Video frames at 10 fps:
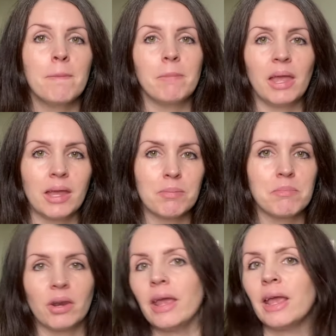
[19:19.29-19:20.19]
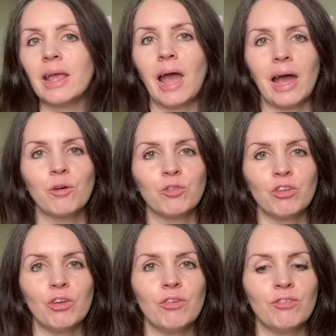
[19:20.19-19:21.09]
make money out
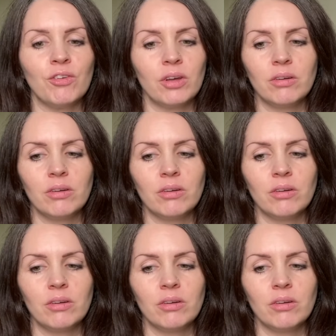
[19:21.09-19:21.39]
of